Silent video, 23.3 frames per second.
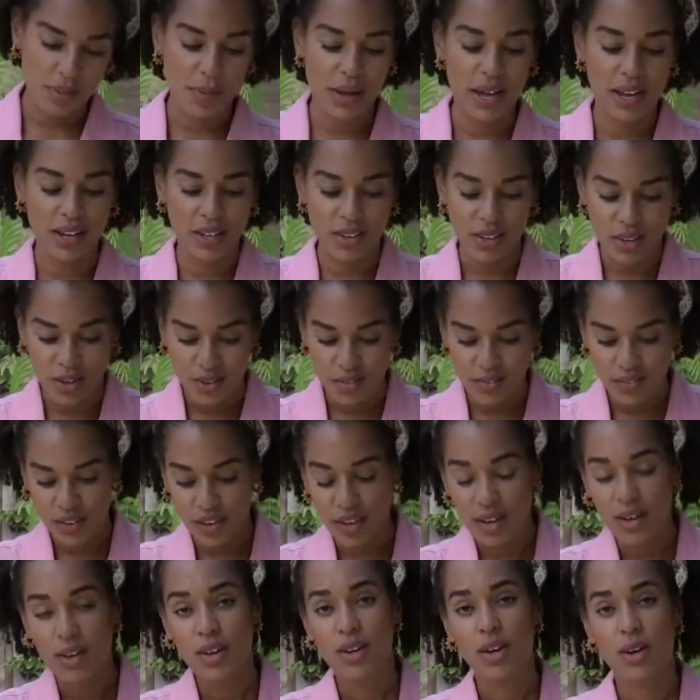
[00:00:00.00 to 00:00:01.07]
pattern
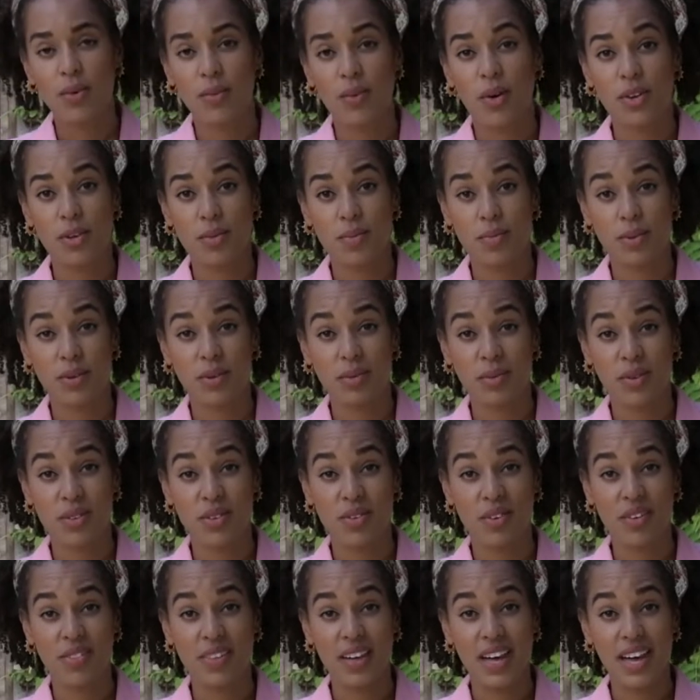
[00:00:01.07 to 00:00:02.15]
over while you pull with
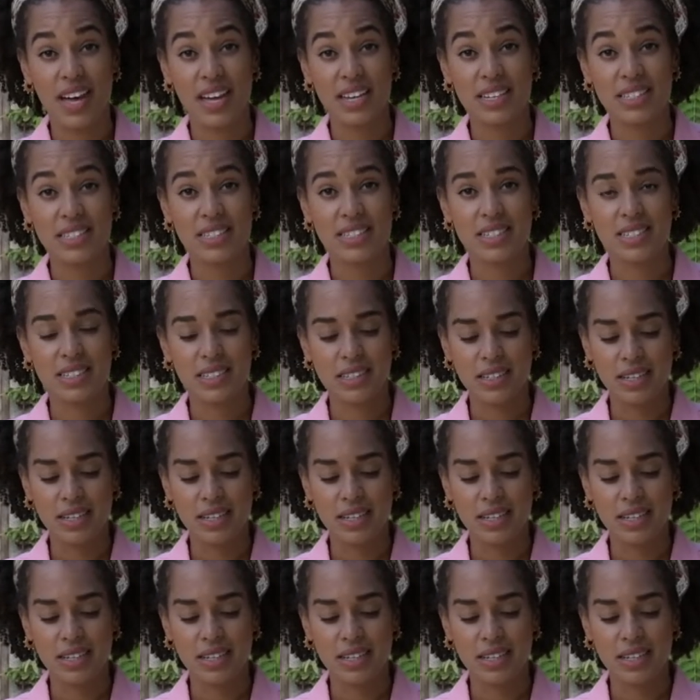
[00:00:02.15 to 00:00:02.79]
your other hand.